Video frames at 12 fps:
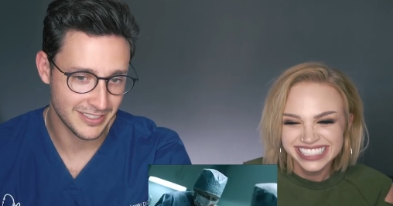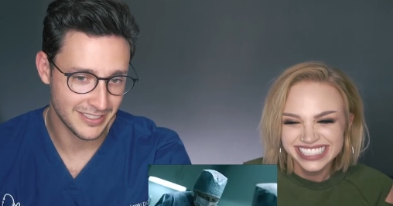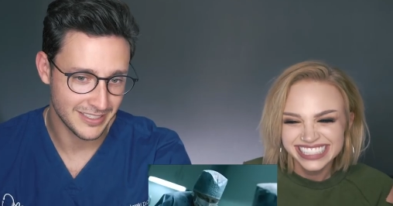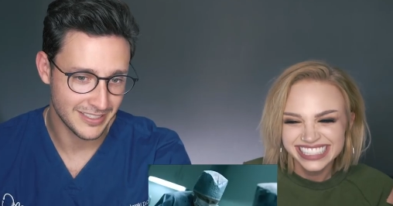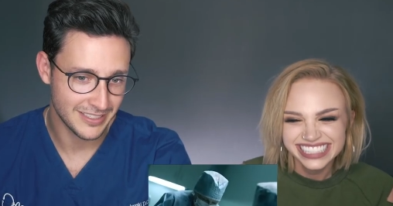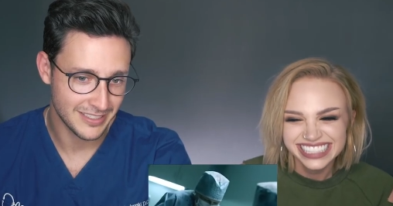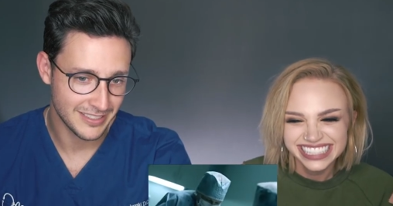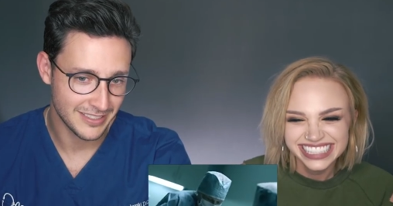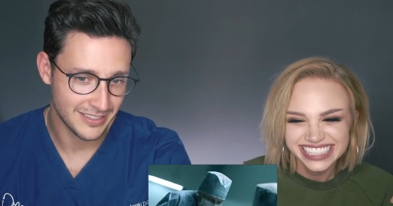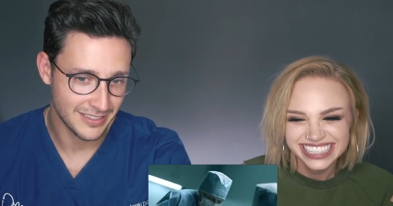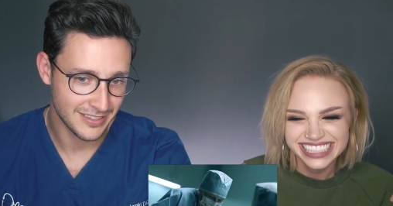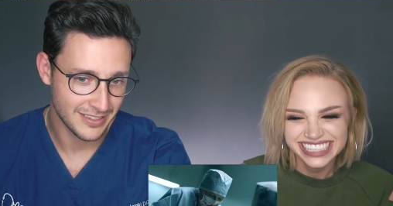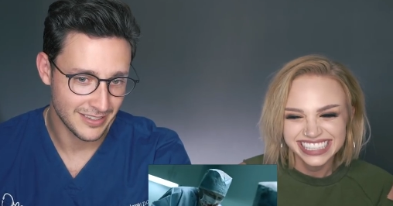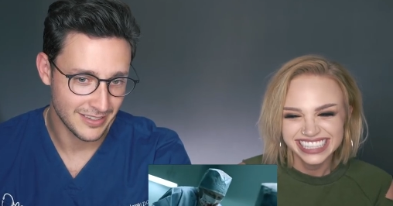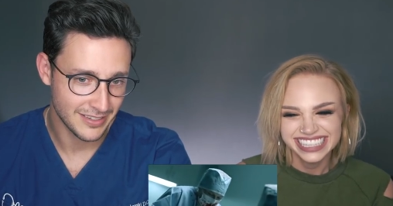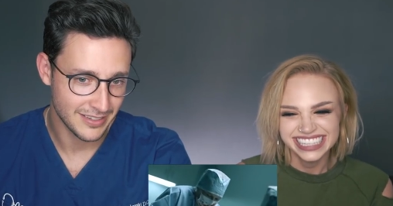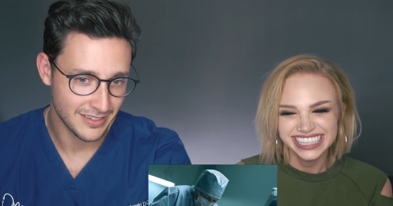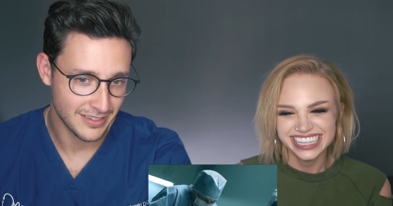
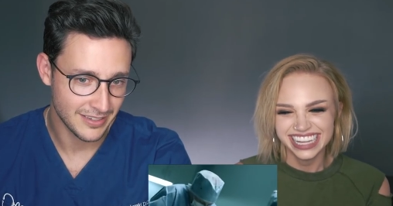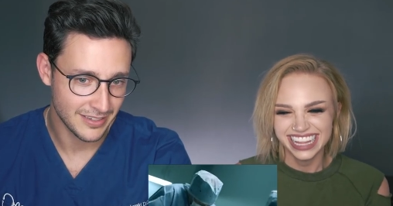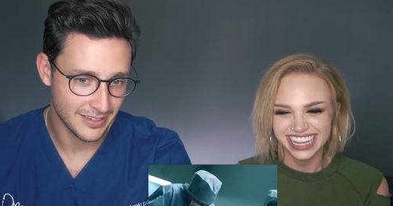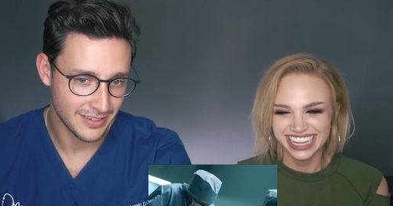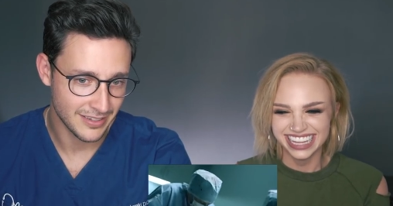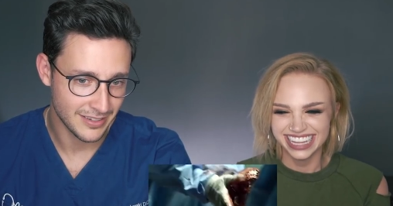Nobody speaks.